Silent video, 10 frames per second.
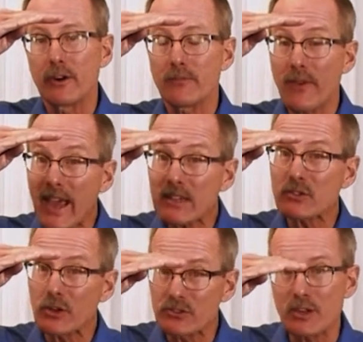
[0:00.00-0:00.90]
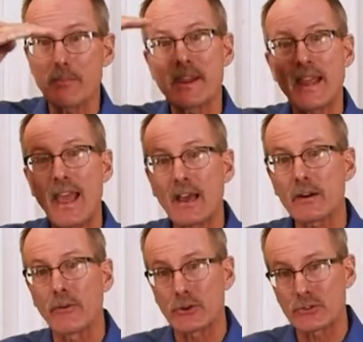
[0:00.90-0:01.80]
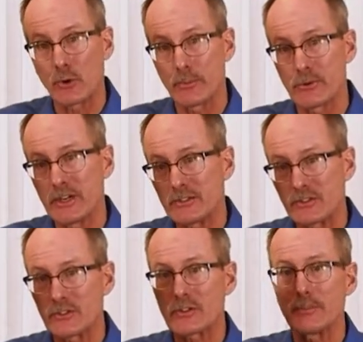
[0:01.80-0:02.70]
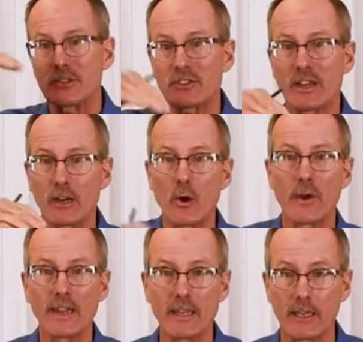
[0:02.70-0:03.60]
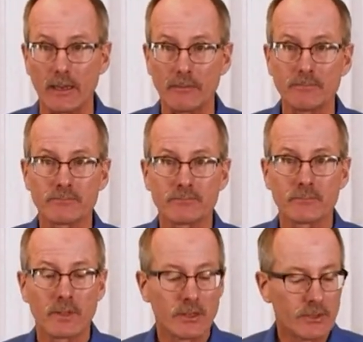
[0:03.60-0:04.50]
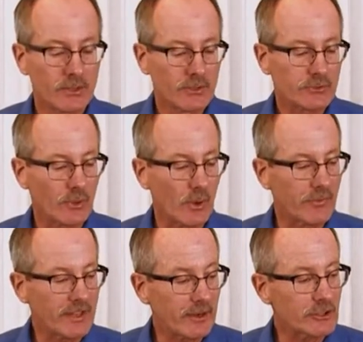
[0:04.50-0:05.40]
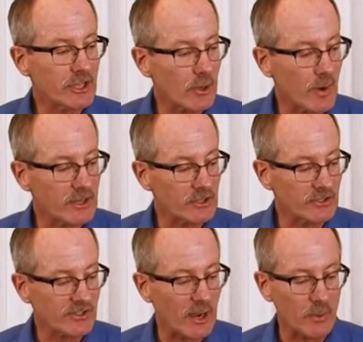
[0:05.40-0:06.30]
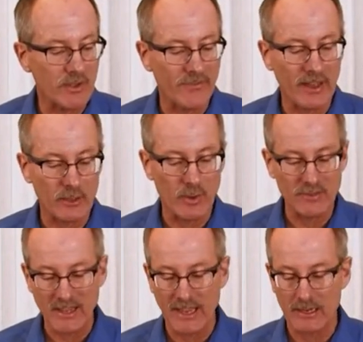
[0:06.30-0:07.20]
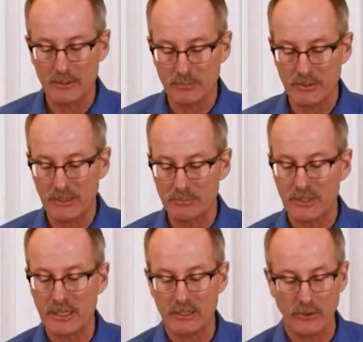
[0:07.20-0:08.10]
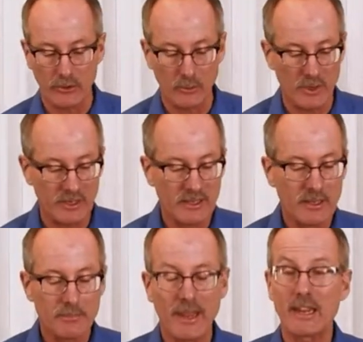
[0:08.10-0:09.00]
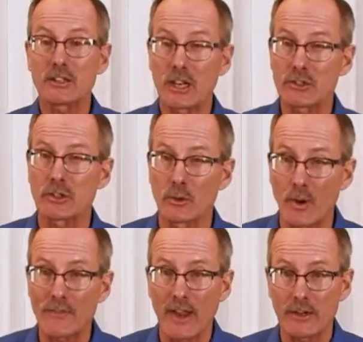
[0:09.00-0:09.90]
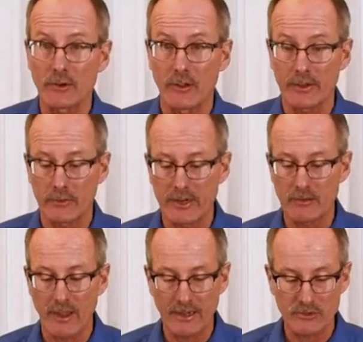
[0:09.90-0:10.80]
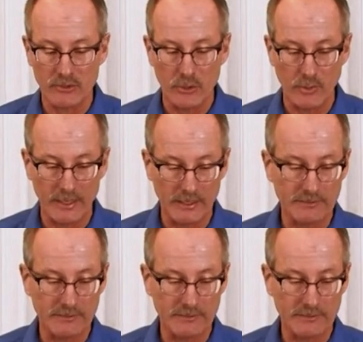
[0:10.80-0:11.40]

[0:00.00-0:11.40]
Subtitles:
in fact starts coming out of our storm drain system instead of going in. So the energy equation is how we evaluate that, and in particular, we pay attention to what the hydraulic grade line is doing.